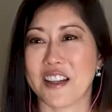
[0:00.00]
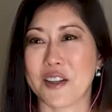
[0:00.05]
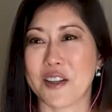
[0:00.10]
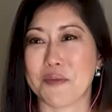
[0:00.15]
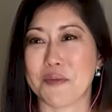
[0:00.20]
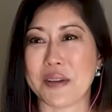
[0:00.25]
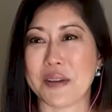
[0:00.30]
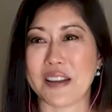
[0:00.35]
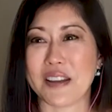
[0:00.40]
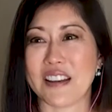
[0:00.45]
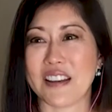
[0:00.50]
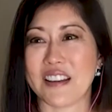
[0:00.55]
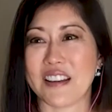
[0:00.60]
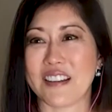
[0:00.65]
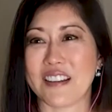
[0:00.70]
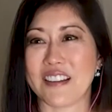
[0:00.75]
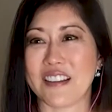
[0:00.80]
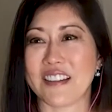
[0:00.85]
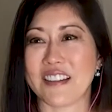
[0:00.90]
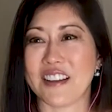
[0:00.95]

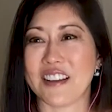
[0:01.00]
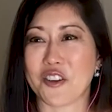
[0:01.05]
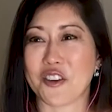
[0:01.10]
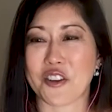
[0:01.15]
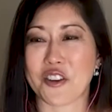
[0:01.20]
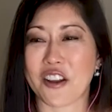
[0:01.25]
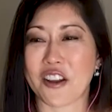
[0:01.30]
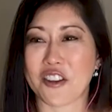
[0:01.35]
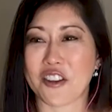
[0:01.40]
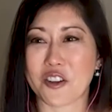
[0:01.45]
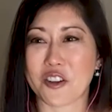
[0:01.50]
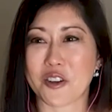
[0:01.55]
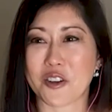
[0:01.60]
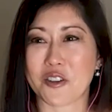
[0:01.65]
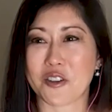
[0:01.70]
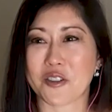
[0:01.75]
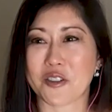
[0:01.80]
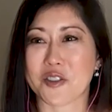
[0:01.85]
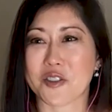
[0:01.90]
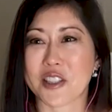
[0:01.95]
meeting, the
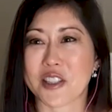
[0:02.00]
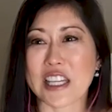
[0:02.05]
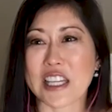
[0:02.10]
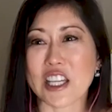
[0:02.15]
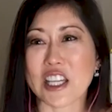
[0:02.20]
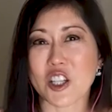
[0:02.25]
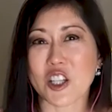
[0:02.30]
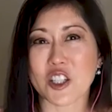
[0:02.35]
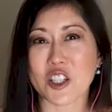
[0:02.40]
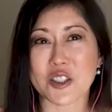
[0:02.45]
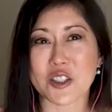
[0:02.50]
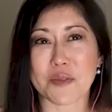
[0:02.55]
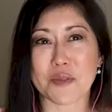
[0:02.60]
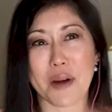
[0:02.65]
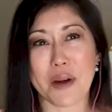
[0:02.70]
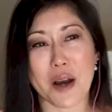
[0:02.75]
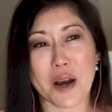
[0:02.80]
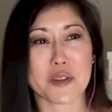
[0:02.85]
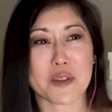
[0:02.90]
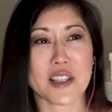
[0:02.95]
other skiers and
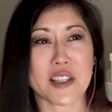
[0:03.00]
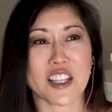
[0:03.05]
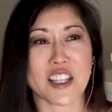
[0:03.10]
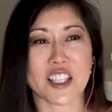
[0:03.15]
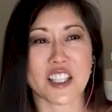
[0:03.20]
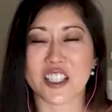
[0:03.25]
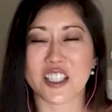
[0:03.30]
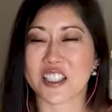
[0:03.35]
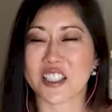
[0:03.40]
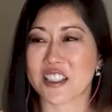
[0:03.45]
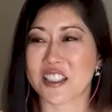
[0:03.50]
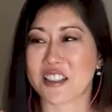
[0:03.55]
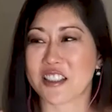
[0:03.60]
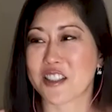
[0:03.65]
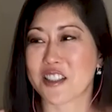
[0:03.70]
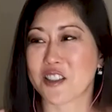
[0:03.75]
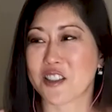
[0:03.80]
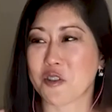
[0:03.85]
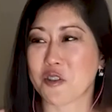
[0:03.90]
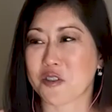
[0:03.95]
bobsledders and
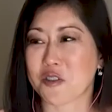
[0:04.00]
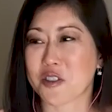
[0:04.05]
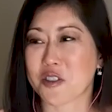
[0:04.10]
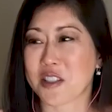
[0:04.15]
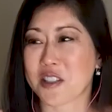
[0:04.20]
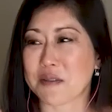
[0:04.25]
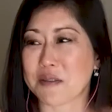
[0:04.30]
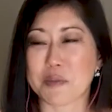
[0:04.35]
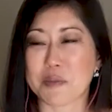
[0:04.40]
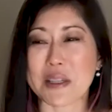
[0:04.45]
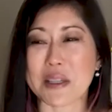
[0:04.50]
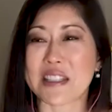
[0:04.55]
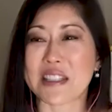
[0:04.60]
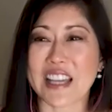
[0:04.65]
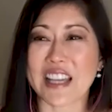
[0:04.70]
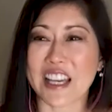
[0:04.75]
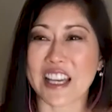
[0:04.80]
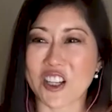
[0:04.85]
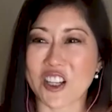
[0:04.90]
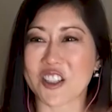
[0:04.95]
speed
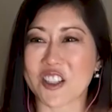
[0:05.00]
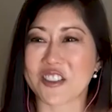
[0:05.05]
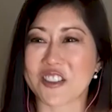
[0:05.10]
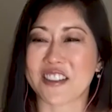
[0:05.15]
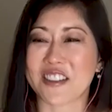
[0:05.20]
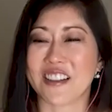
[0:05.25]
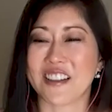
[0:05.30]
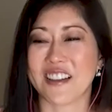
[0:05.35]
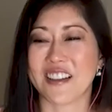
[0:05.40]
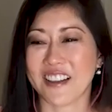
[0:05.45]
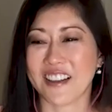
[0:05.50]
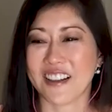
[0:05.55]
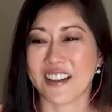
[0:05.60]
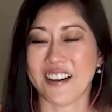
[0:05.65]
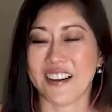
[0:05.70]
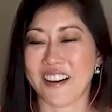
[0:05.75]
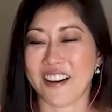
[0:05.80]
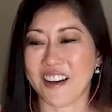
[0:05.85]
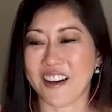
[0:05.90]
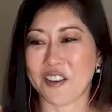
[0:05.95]
skaters.
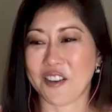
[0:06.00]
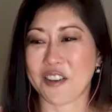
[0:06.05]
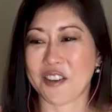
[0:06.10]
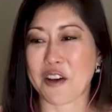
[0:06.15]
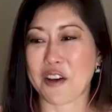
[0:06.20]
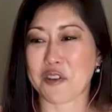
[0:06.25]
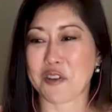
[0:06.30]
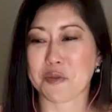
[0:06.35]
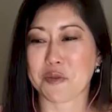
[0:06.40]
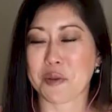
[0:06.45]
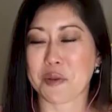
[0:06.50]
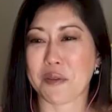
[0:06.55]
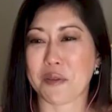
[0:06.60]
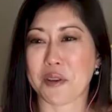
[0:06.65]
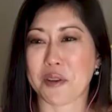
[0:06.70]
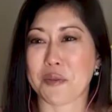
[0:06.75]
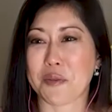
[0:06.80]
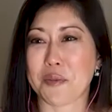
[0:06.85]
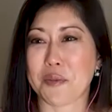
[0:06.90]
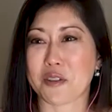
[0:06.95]
That was
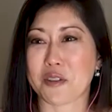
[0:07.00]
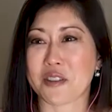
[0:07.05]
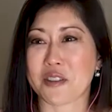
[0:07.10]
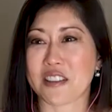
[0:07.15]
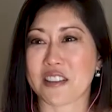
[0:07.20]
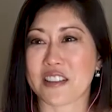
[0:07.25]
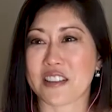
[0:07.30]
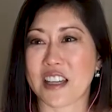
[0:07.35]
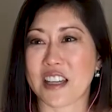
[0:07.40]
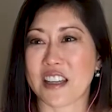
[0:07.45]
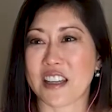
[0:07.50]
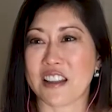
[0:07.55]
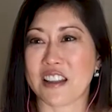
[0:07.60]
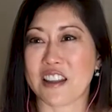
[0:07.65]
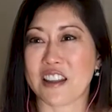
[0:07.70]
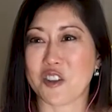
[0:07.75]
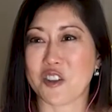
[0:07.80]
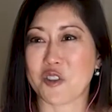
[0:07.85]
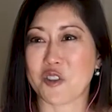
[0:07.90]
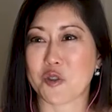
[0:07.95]
probably the most exciting
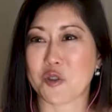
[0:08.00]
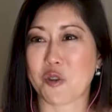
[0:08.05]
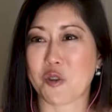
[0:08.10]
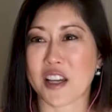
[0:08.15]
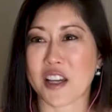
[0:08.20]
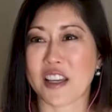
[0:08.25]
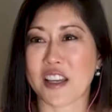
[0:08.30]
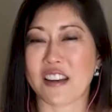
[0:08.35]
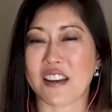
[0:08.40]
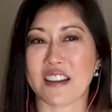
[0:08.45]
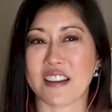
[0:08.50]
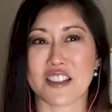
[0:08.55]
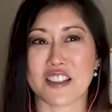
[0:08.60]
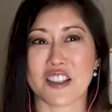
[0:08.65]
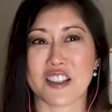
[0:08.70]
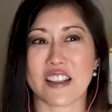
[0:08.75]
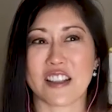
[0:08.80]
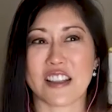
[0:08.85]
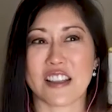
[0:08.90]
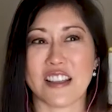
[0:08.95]
thing, was walking
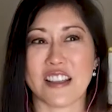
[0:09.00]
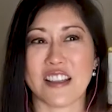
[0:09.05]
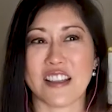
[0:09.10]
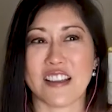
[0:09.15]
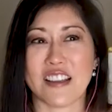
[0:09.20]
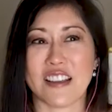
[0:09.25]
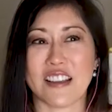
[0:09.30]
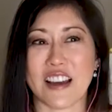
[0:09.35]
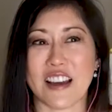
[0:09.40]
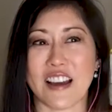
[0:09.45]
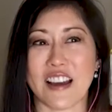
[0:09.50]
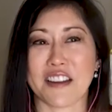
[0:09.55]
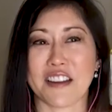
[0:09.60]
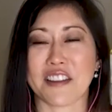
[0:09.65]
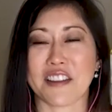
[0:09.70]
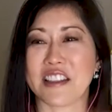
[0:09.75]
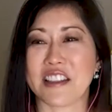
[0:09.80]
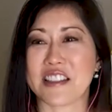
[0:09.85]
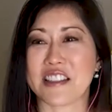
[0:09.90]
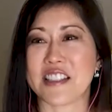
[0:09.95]
into the
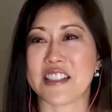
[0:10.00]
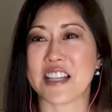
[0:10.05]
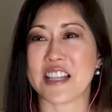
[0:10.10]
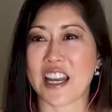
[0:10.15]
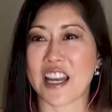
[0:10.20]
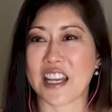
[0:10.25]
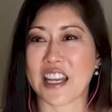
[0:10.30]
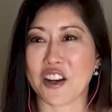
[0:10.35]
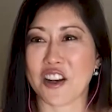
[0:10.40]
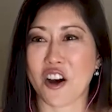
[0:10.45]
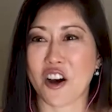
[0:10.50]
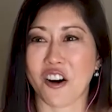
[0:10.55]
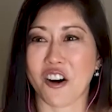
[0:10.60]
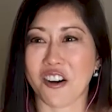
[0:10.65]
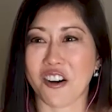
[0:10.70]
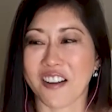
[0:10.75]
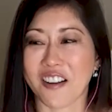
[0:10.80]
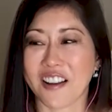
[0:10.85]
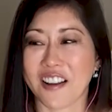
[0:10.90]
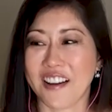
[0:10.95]
athletes dining
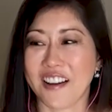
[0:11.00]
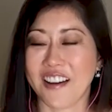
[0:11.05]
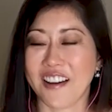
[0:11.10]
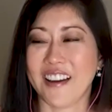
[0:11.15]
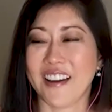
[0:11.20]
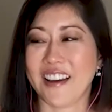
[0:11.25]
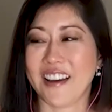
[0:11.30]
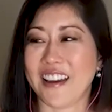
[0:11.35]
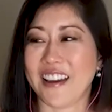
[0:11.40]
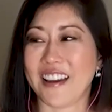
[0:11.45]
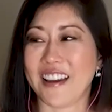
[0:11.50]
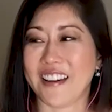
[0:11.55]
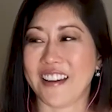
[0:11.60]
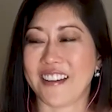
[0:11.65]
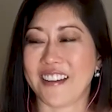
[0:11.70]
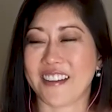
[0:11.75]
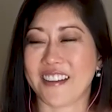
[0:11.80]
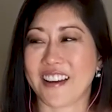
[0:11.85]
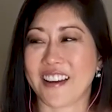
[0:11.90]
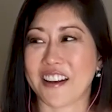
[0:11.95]
hall
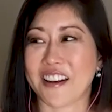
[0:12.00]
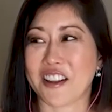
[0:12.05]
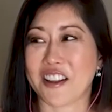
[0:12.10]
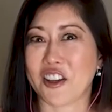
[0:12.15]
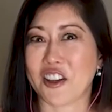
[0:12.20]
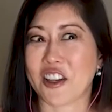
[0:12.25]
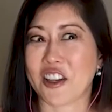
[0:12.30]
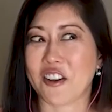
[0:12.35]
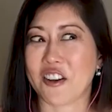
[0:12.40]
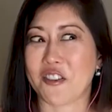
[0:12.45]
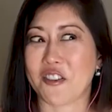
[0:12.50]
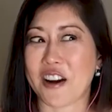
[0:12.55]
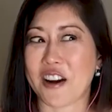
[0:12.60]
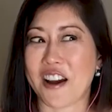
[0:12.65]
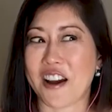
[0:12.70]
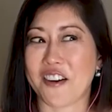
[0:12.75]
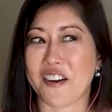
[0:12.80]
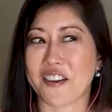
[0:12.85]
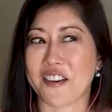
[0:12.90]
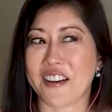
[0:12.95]
and kind of looking
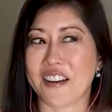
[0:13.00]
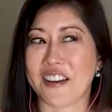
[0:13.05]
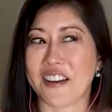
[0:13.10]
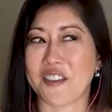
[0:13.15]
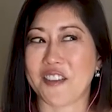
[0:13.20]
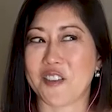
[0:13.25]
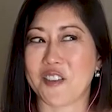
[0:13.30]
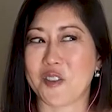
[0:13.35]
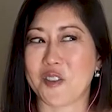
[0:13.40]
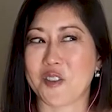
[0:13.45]
around and